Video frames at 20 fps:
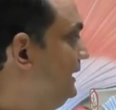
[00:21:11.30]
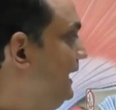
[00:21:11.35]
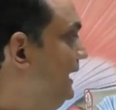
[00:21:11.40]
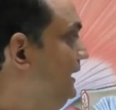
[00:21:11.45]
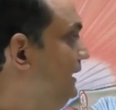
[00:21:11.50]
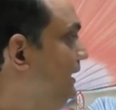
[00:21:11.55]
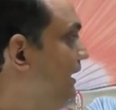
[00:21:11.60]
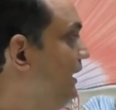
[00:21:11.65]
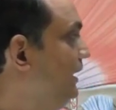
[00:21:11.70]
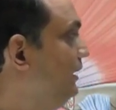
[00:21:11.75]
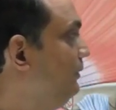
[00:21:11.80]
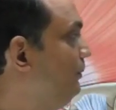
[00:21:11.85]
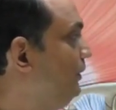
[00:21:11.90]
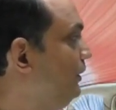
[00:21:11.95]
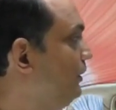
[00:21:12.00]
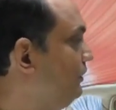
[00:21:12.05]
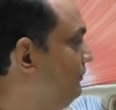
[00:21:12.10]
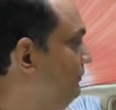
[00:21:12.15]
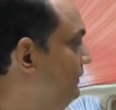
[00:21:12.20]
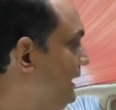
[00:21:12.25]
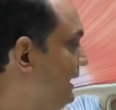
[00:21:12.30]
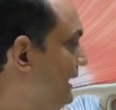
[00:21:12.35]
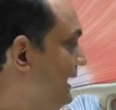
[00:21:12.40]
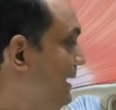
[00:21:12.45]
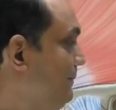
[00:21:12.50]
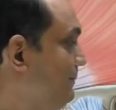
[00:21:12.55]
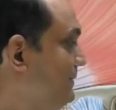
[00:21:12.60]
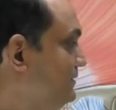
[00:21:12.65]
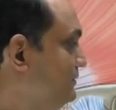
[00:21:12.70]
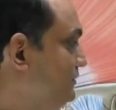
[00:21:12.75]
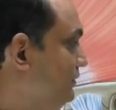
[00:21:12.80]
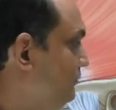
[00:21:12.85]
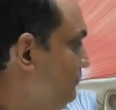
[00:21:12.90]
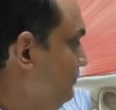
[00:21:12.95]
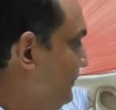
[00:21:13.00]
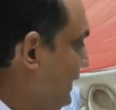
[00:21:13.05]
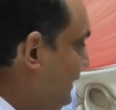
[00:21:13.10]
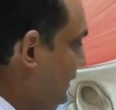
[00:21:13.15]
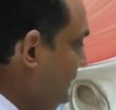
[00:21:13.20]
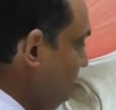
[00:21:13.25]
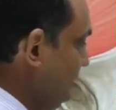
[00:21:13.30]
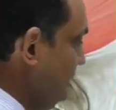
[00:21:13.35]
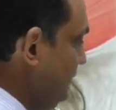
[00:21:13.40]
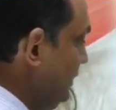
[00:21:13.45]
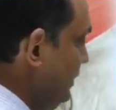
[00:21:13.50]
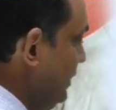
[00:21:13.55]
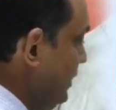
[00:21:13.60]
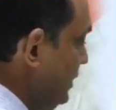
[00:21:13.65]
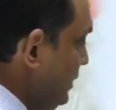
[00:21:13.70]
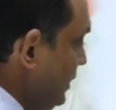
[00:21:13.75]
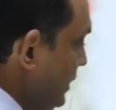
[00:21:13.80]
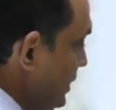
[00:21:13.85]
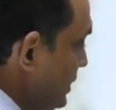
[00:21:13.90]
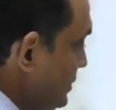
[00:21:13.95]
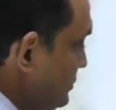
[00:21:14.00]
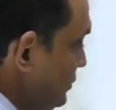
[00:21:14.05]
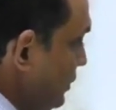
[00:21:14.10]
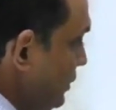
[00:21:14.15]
the anterior border of the ramus of mandible is